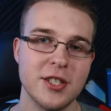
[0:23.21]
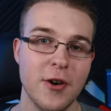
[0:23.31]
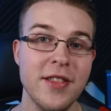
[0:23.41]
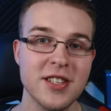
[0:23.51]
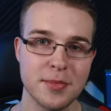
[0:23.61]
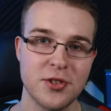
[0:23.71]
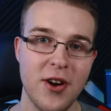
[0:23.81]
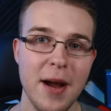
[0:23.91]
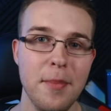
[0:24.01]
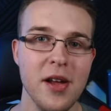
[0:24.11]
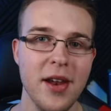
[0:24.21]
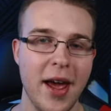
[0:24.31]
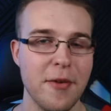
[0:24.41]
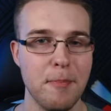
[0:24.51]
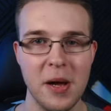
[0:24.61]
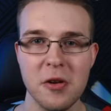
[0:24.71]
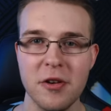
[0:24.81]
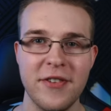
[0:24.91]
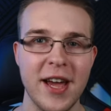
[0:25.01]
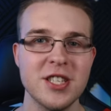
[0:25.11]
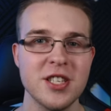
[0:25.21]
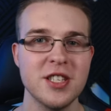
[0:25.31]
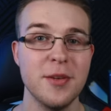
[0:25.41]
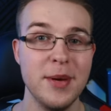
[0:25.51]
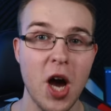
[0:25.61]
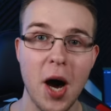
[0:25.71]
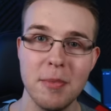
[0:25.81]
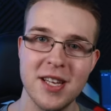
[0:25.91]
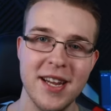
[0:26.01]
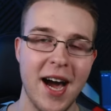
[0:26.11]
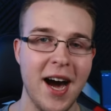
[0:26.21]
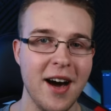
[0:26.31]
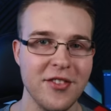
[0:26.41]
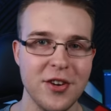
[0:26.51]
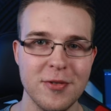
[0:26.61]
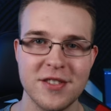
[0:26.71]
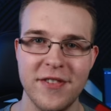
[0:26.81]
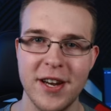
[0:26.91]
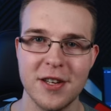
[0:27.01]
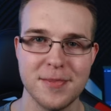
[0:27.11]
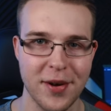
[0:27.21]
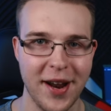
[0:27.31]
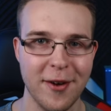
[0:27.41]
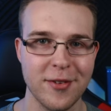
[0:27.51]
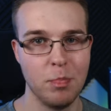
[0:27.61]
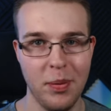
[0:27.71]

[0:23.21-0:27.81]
So hit the subscribe button and the bell notification to be up to date on the newest videos put out.